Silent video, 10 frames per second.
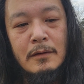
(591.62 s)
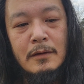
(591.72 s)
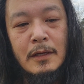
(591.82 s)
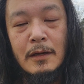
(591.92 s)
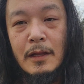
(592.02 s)

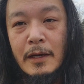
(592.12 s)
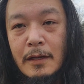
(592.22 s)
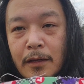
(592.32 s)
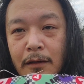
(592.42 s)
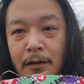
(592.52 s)
didn't like
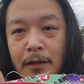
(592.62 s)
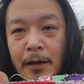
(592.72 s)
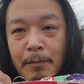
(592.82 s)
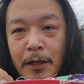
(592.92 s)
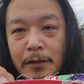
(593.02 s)
it that
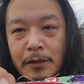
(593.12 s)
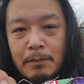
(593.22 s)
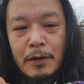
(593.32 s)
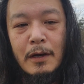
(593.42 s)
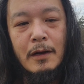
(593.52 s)
much,
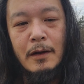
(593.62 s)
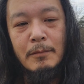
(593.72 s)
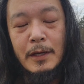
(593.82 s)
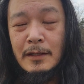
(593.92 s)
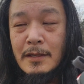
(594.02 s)
but
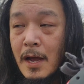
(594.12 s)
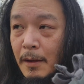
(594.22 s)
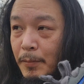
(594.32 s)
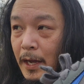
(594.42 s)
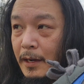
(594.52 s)
it's
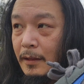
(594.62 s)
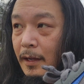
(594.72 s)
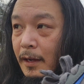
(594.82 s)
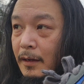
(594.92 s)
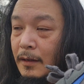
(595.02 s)
not padded
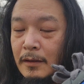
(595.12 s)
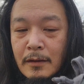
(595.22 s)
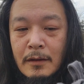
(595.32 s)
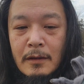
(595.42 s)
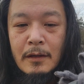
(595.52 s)
like
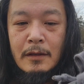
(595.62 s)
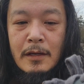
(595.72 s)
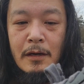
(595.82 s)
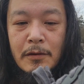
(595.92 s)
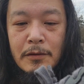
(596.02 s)

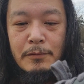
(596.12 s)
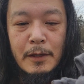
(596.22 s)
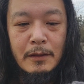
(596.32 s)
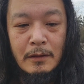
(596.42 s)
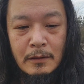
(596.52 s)

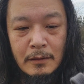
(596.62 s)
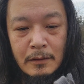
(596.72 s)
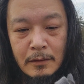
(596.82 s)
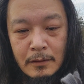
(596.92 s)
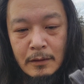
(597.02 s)
Cariuma.
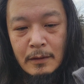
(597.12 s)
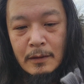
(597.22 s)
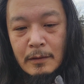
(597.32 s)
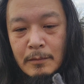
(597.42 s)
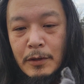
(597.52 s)

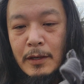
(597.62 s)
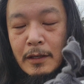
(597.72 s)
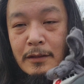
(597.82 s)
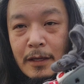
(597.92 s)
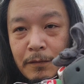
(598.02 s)
but it
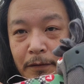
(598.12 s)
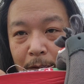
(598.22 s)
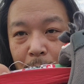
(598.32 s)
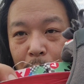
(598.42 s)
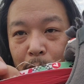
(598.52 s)
is definitely
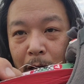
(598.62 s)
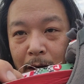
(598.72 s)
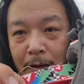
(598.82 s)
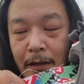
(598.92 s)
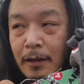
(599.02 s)
more
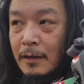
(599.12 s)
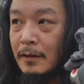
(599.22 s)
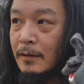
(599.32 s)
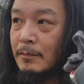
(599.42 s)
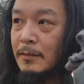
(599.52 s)
padded
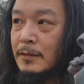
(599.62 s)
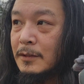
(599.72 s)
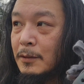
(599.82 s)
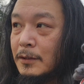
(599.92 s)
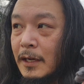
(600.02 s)
than
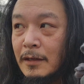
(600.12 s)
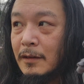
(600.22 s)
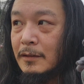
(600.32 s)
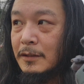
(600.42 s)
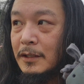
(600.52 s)
Soul
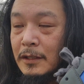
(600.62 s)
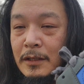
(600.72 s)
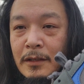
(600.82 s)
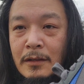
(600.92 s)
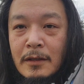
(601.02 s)

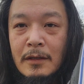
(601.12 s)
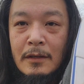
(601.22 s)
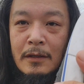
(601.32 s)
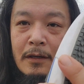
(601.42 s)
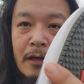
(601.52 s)
Technology
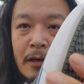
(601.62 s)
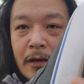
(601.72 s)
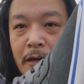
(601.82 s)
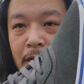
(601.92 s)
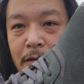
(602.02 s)

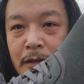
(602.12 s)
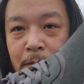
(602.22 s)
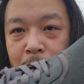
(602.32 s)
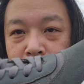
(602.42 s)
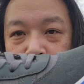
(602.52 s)

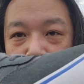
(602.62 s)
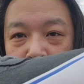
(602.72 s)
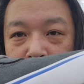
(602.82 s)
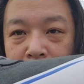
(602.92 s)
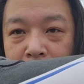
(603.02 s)
similar
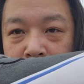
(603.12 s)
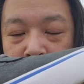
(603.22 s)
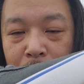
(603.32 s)
shoes like this